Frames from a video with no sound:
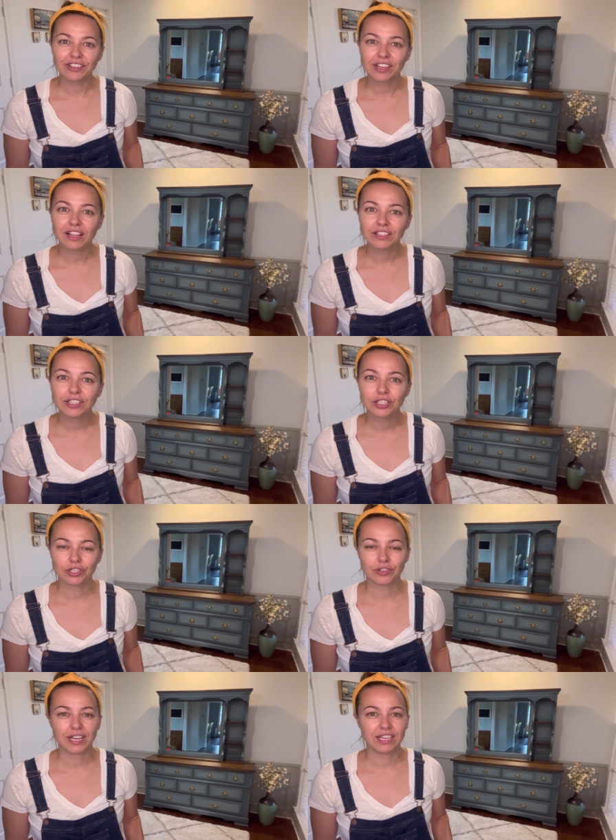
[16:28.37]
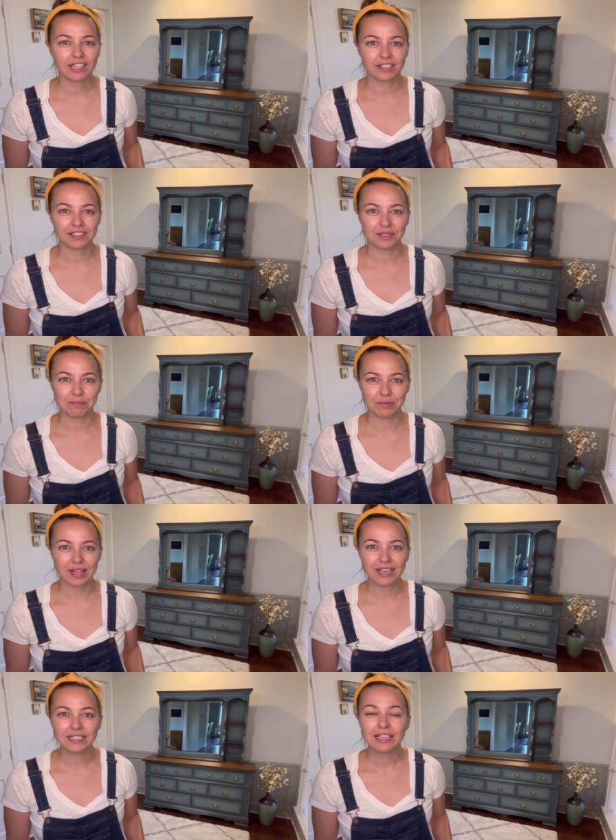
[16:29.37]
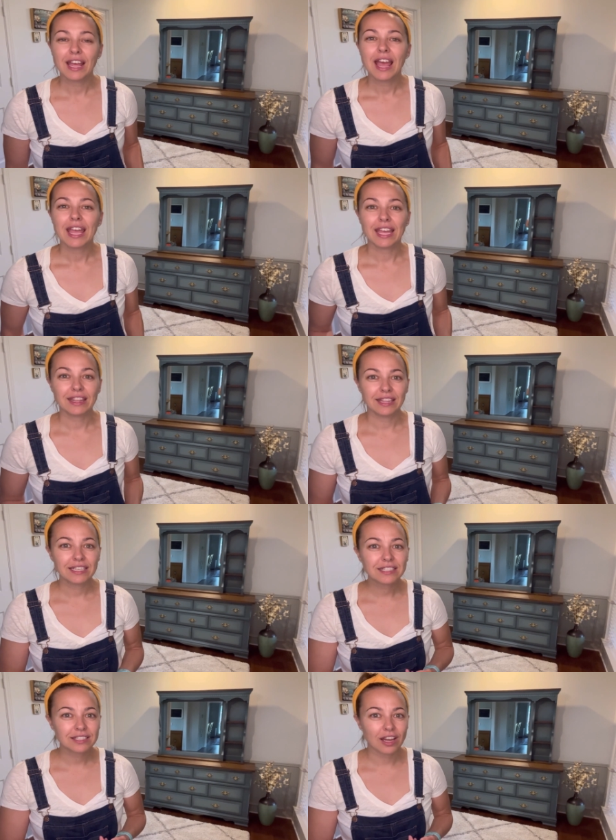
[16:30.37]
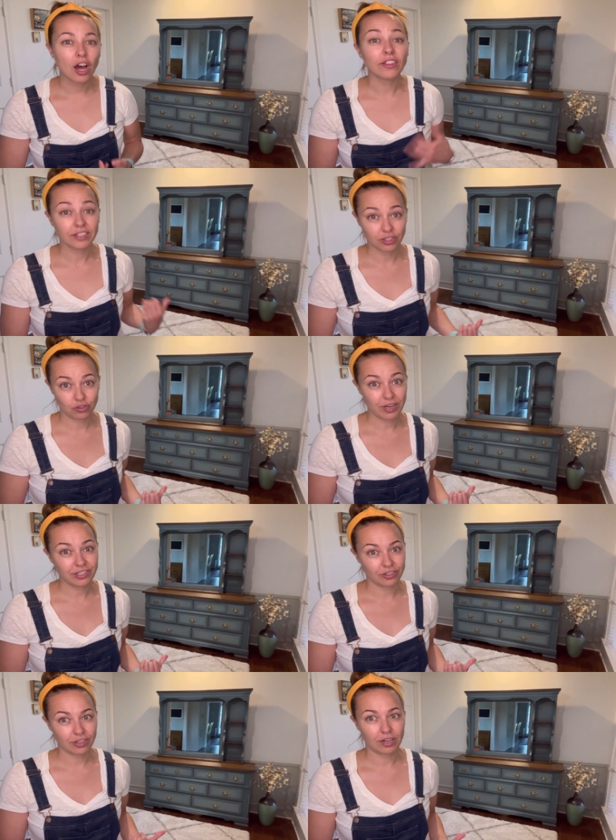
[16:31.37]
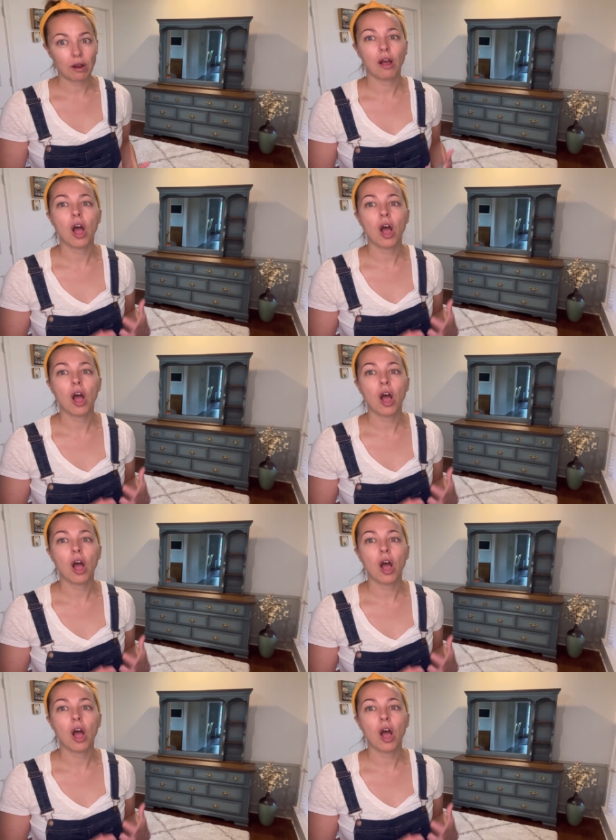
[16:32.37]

color to create a custom blend. On this dresser,